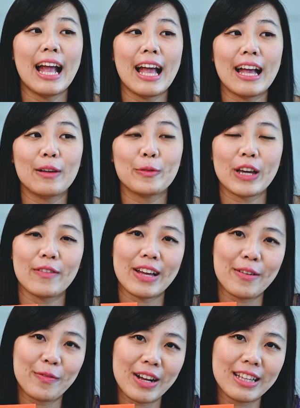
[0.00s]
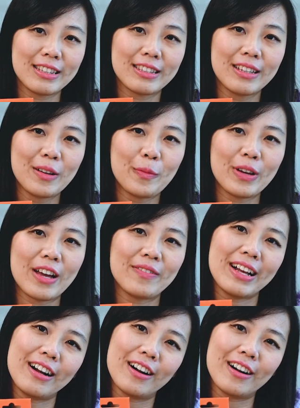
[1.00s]
and we have
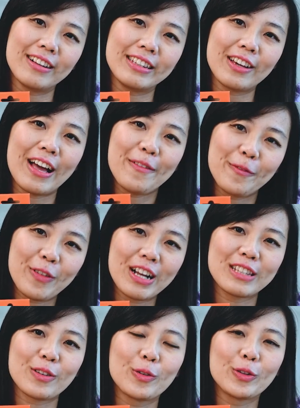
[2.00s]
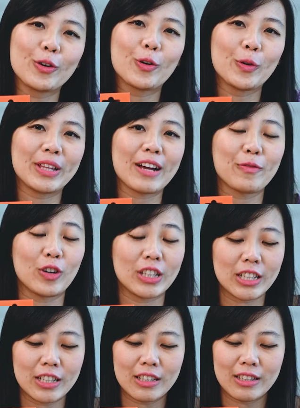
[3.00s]
the advanced audio codec for
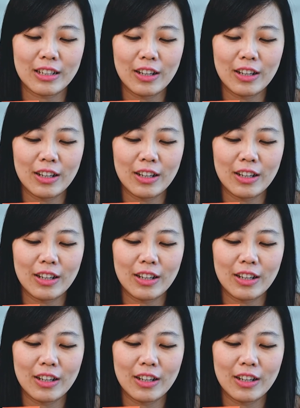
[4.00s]
this.